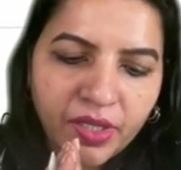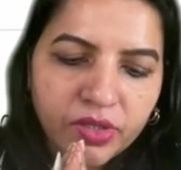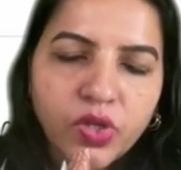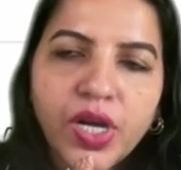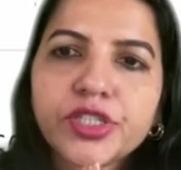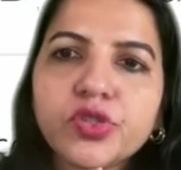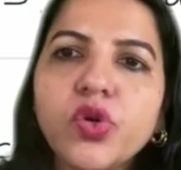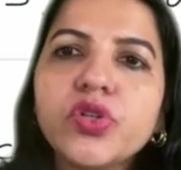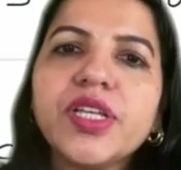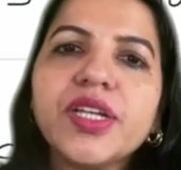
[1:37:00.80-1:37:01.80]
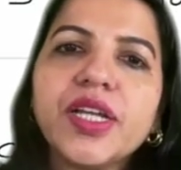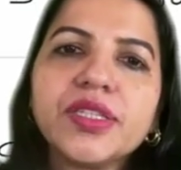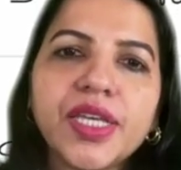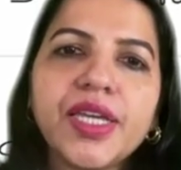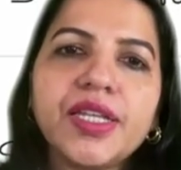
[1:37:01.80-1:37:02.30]
So I told you there are
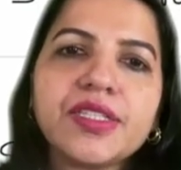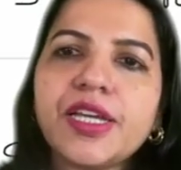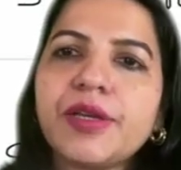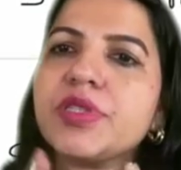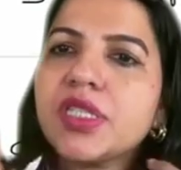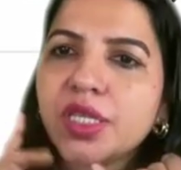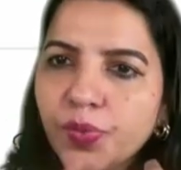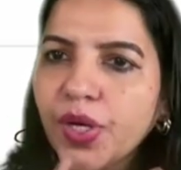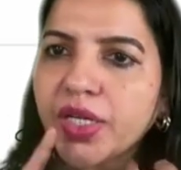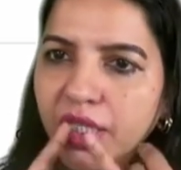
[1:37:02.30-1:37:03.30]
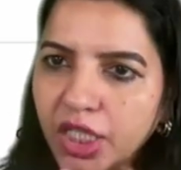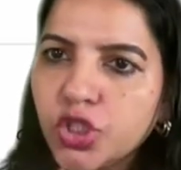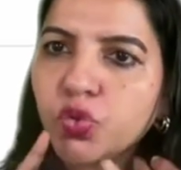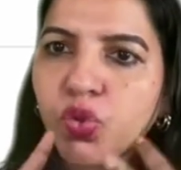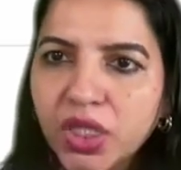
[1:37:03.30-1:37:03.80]
three enzymes, E1,
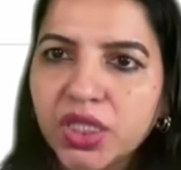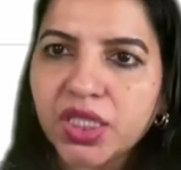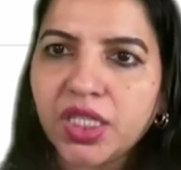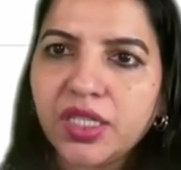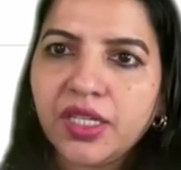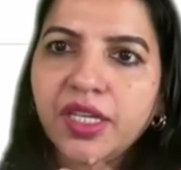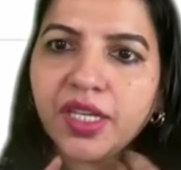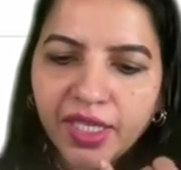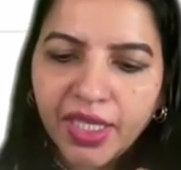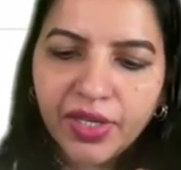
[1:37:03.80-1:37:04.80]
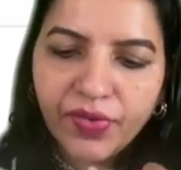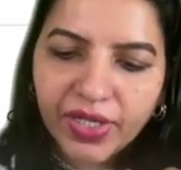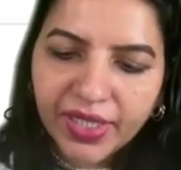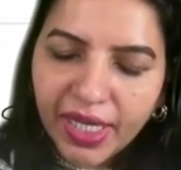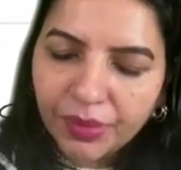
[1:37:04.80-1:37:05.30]
E2, E3.
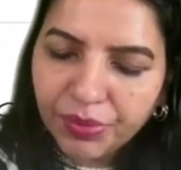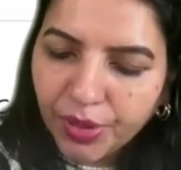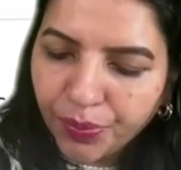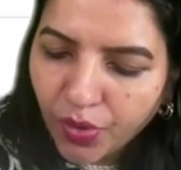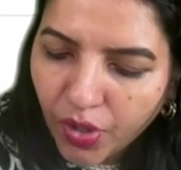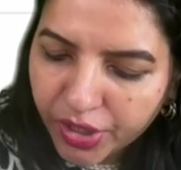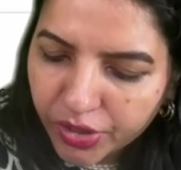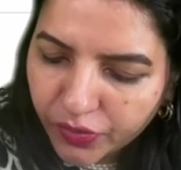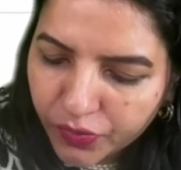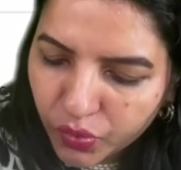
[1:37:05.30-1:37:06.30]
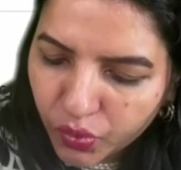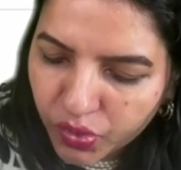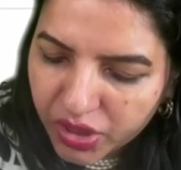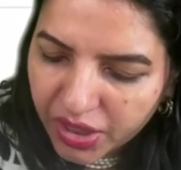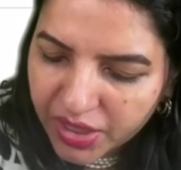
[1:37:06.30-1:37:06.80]
E1 can be a product of two
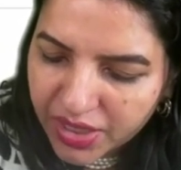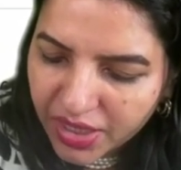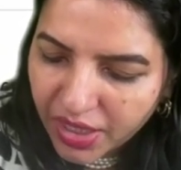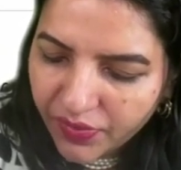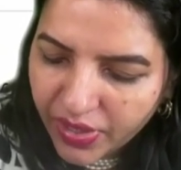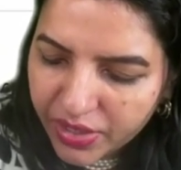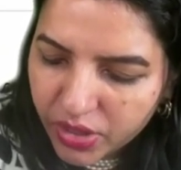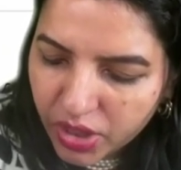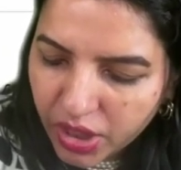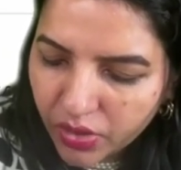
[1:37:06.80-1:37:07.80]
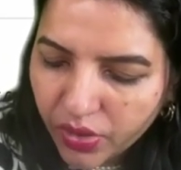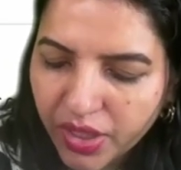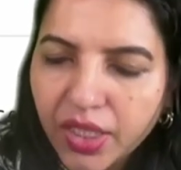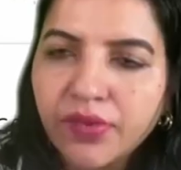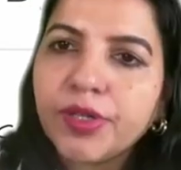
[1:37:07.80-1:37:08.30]
genes, E1 gene or
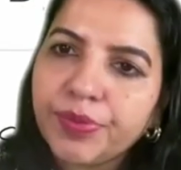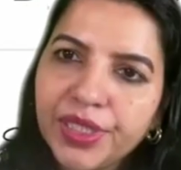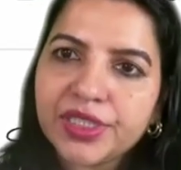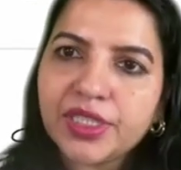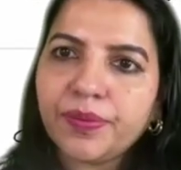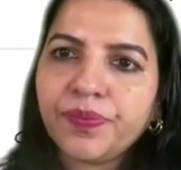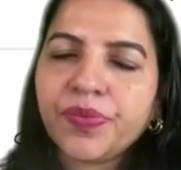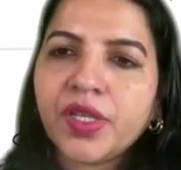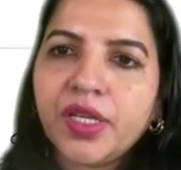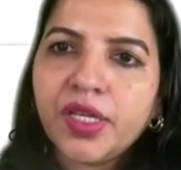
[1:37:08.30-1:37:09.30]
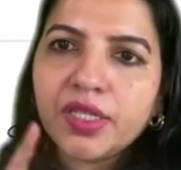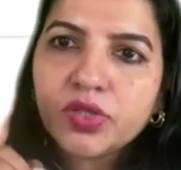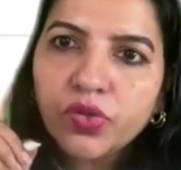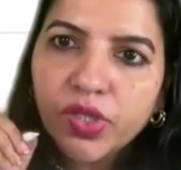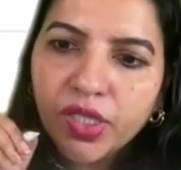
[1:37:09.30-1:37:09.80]
E1 beta.
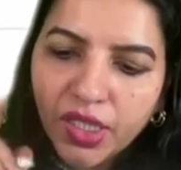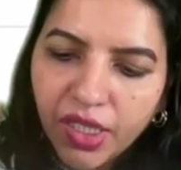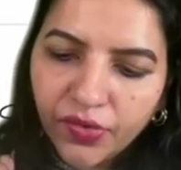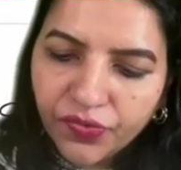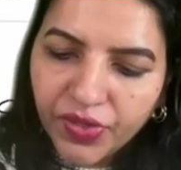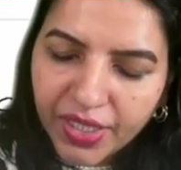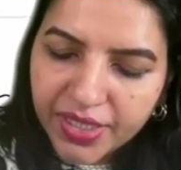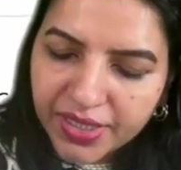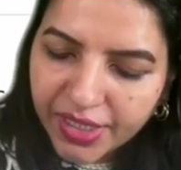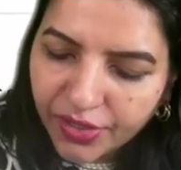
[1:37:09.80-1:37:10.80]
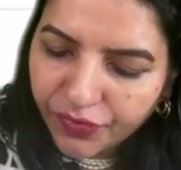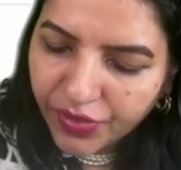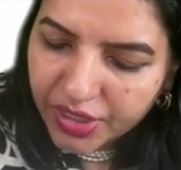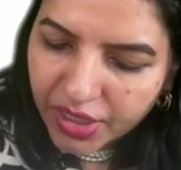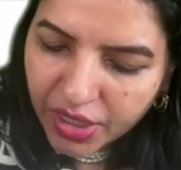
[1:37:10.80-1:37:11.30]
So if there is a
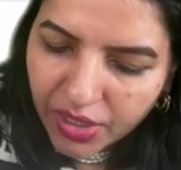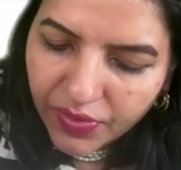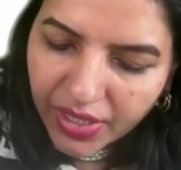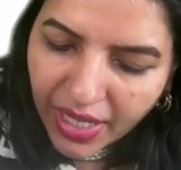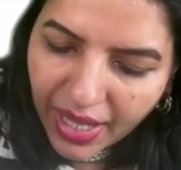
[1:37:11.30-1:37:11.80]
defect in E1,